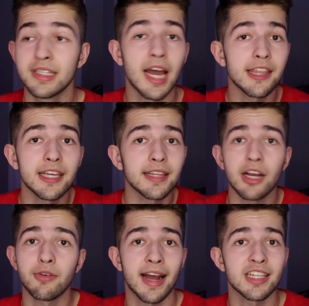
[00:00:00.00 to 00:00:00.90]
nothing
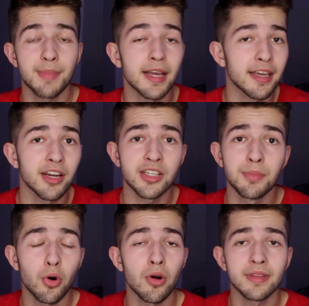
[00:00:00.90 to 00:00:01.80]
that grinds my gears
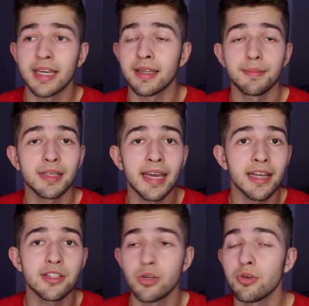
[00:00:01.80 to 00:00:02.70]
more than
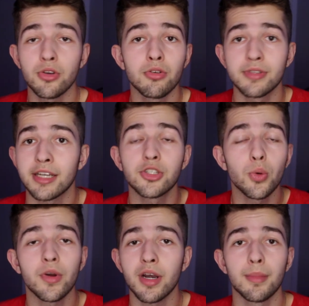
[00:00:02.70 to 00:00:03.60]
kids who use like
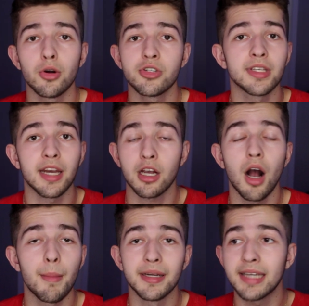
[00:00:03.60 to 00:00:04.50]
200 emojis in a
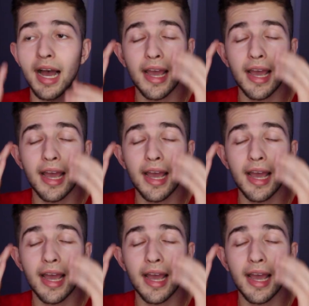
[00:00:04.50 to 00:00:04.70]
comment.